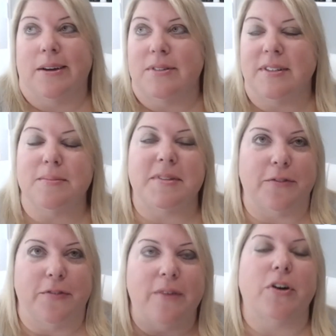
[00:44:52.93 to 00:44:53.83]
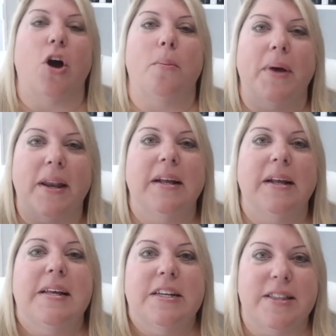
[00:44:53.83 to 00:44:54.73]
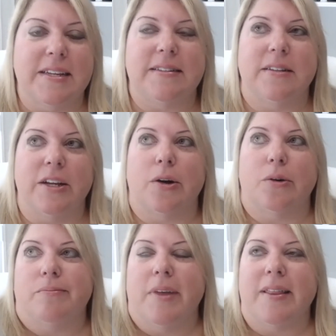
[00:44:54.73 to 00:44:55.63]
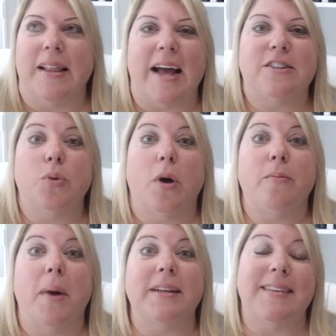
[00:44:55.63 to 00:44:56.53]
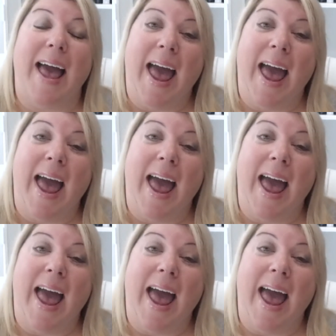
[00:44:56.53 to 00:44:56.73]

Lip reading: seems like forever ago, but this, in the last 12 months.